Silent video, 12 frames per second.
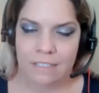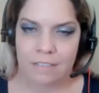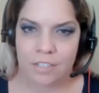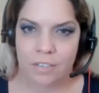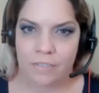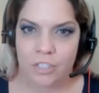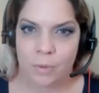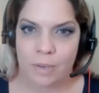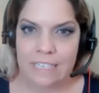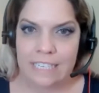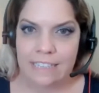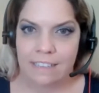There's over
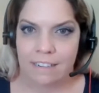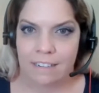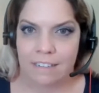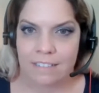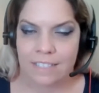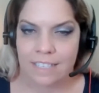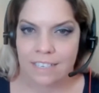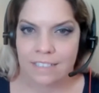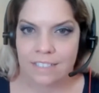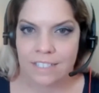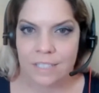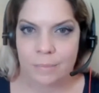20 that our
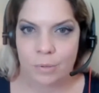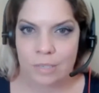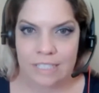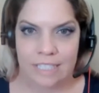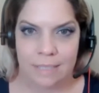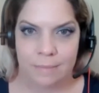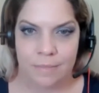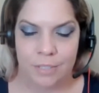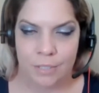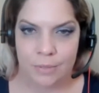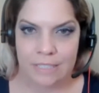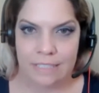sales and support team
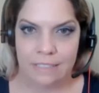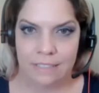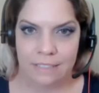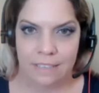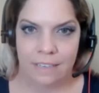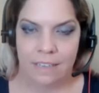uses.